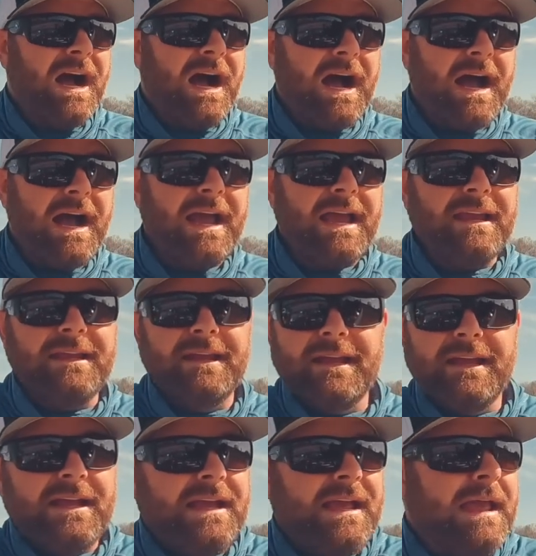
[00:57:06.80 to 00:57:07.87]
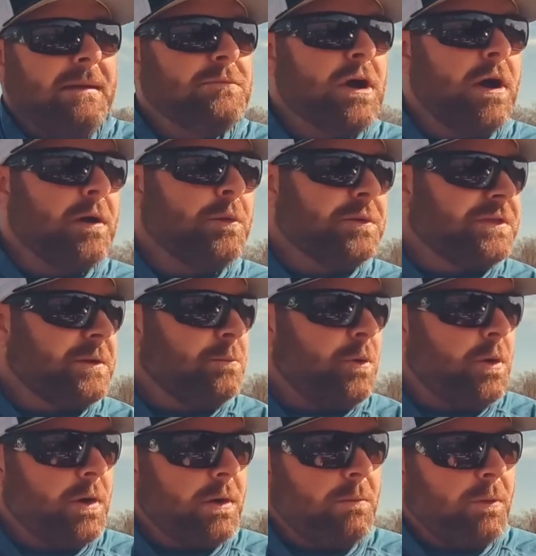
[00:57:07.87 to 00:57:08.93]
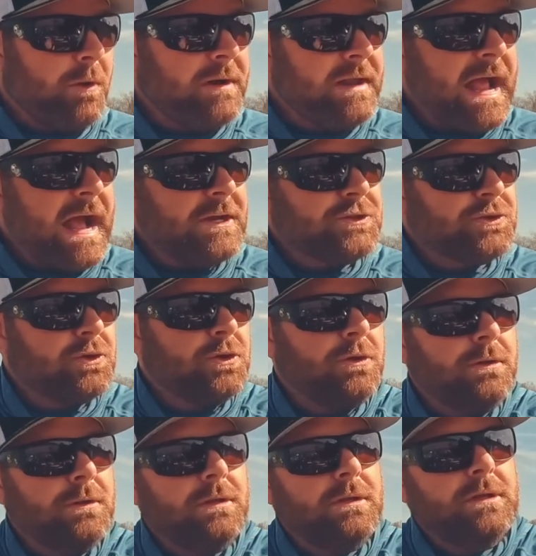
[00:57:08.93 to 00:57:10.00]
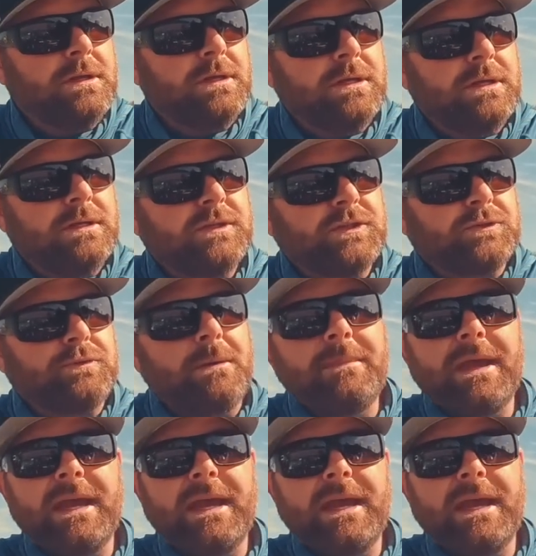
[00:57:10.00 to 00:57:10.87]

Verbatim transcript: I am going with the more, more natural swim